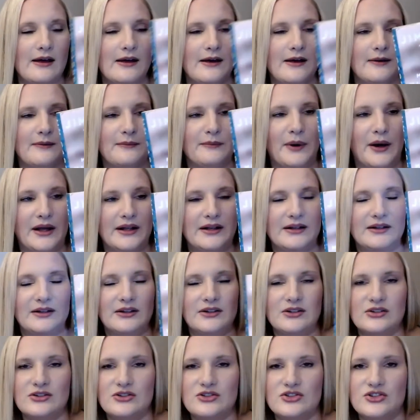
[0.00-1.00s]
But
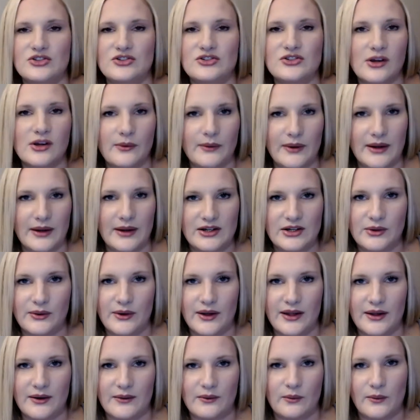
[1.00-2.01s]
just go into
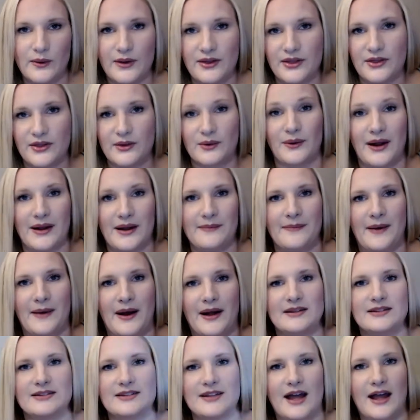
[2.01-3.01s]
it with the right
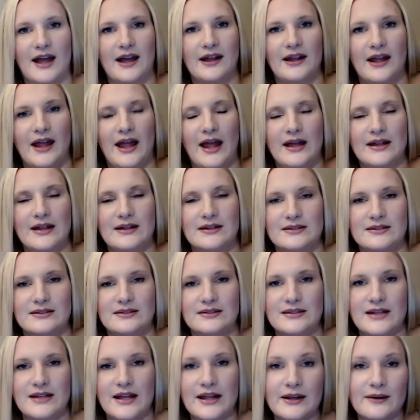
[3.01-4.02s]
mindset and
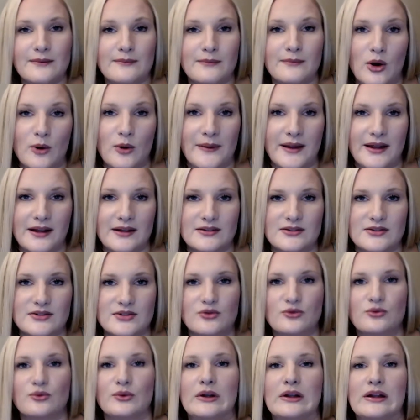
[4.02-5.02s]
take a moment
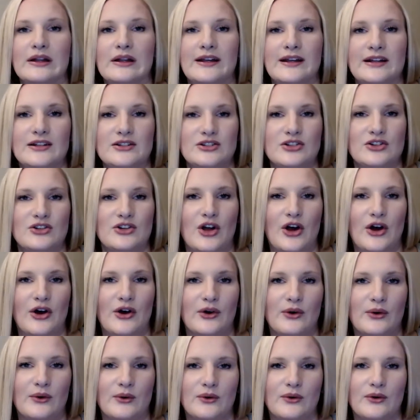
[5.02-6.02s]
to really get to
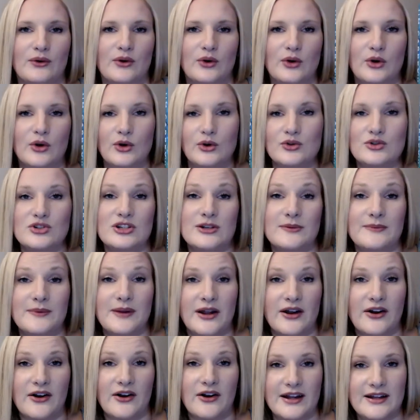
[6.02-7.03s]
know who Jim
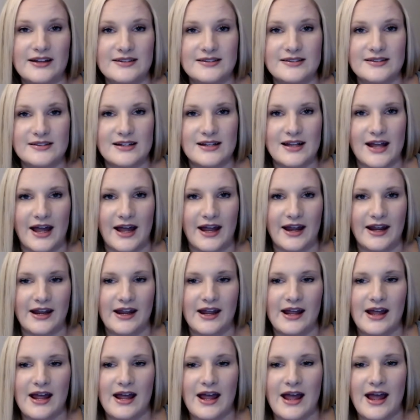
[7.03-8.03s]
Carrey is today
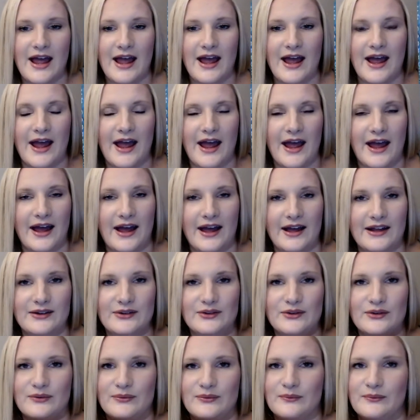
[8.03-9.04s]

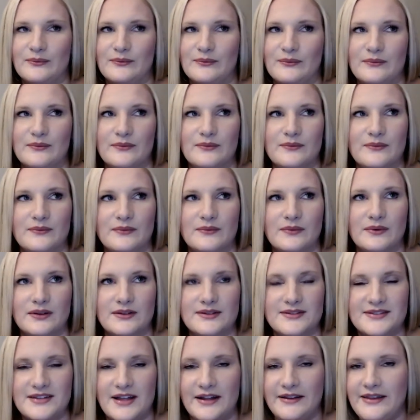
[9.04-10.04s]
and
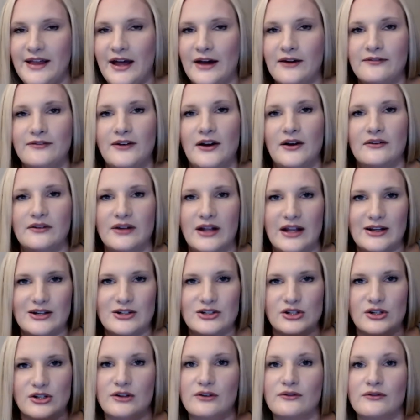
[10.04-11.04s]
set that
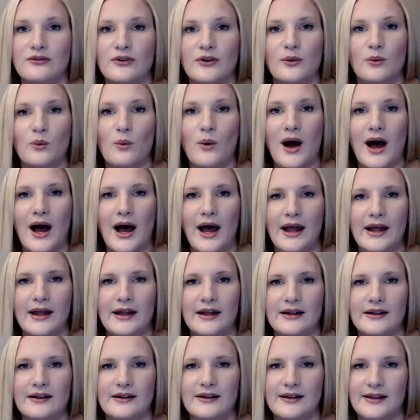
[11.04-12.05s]
foundation for
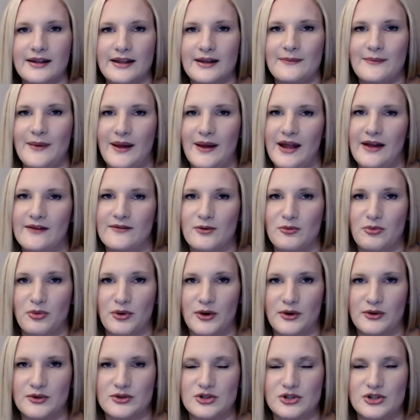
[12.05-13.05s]
why he may have
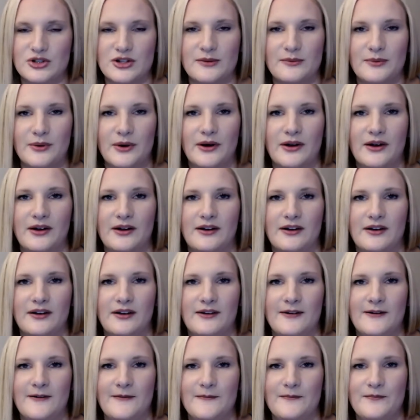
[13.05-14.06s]
approached the book
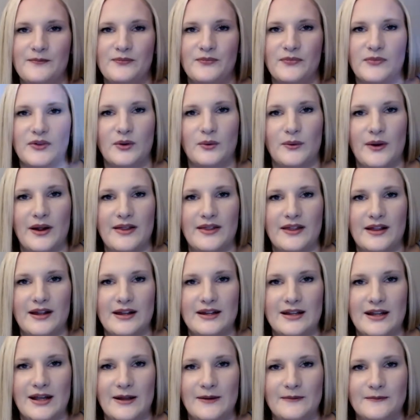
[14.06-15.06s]
the way that he
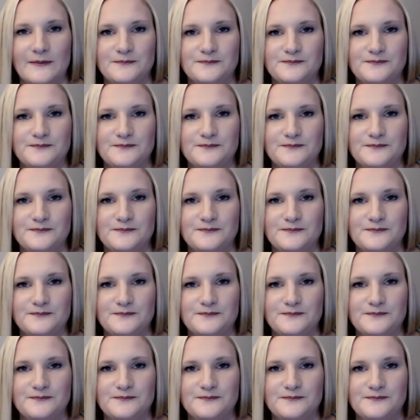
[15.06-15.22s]
did.